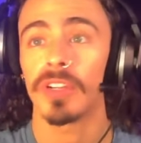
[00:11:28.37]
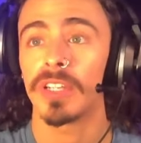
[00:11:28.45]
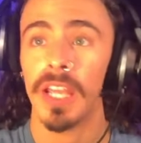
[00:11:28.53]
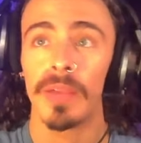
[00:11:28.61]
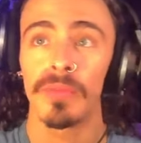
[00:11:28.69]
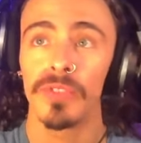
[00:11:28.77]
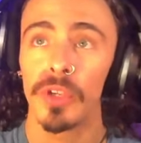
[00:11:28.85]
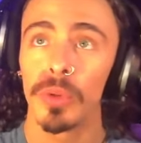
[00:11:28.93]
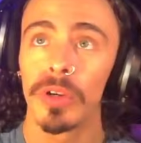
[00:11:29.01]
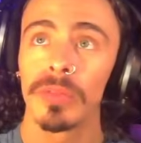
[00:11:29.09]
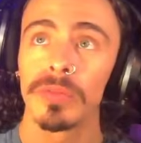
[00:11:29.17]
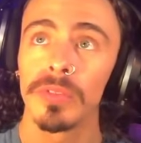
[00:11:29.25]
damn
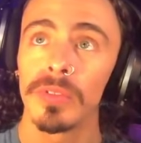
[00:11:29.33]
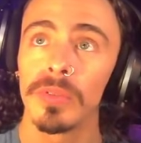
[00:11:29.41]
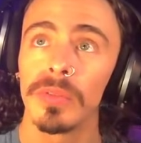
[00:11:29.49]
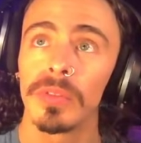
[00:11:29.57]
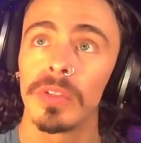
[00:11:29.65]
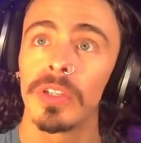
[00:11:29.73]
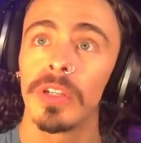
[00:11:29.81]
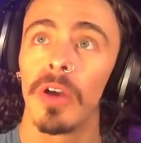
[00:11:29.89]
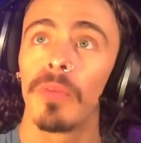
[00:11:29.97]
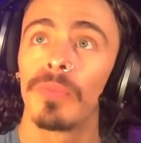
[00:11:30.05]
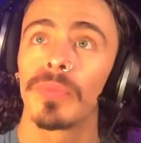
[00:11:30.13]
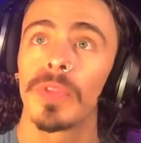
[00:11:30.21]
viewer, you know?